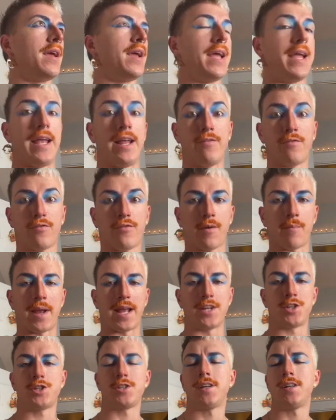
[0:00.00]

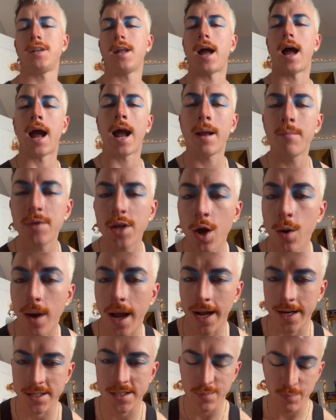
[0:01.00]
information. I'm no
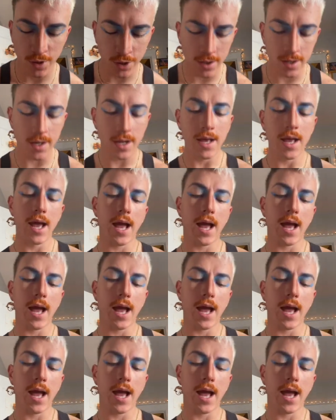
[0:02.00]
expert.